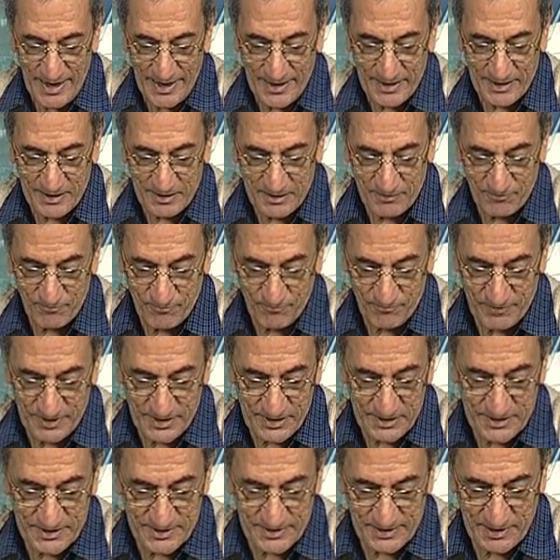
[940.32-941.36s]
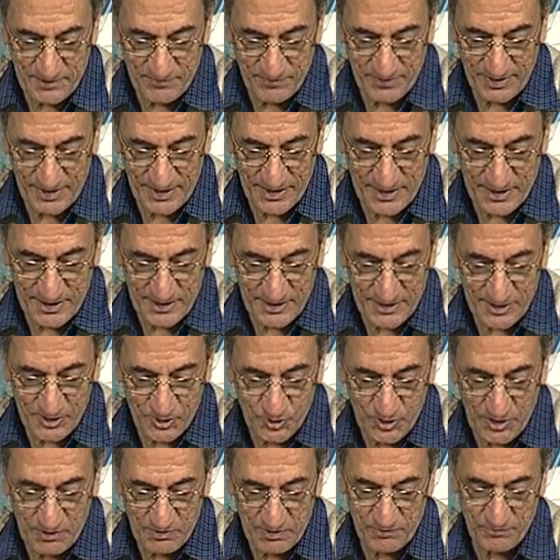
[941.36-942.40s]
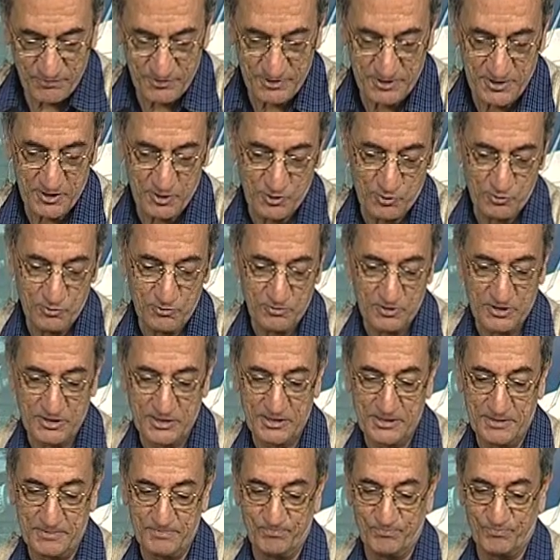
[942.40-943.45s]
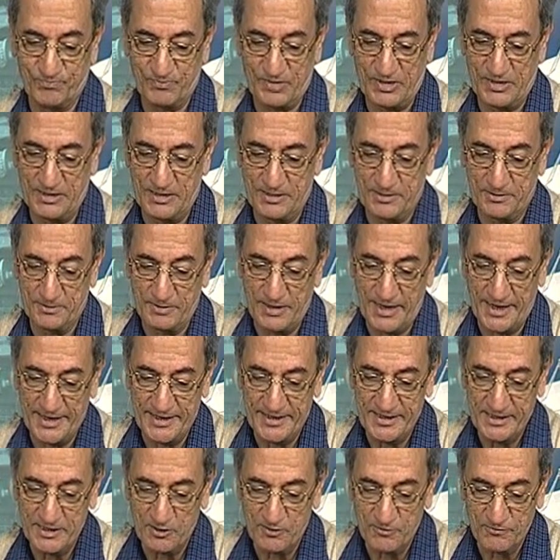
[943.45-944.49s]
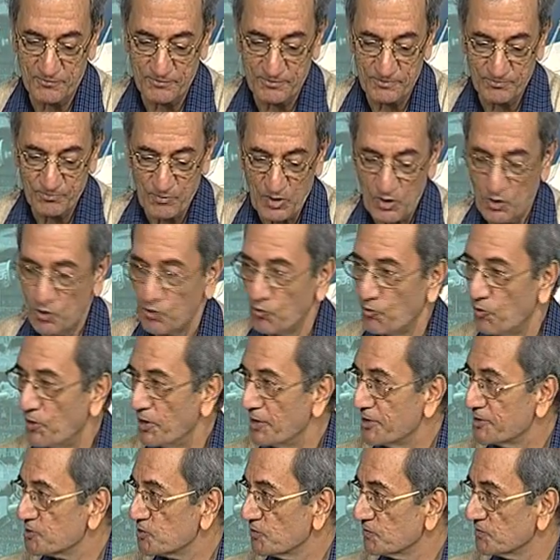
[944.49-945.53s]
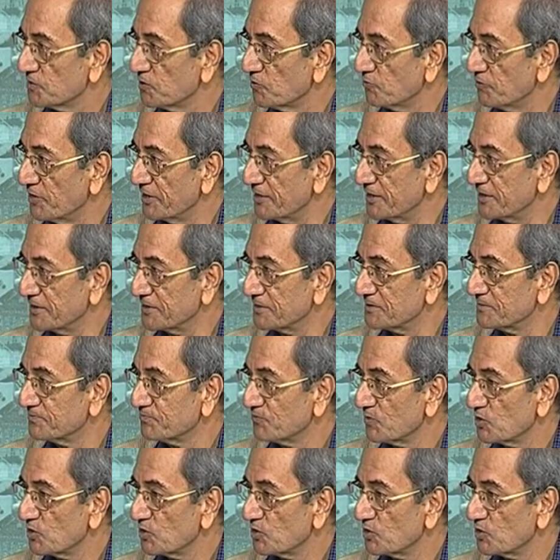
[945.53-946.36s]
And uh, very significantly, you have referred to the uh, idea of voice of the wind.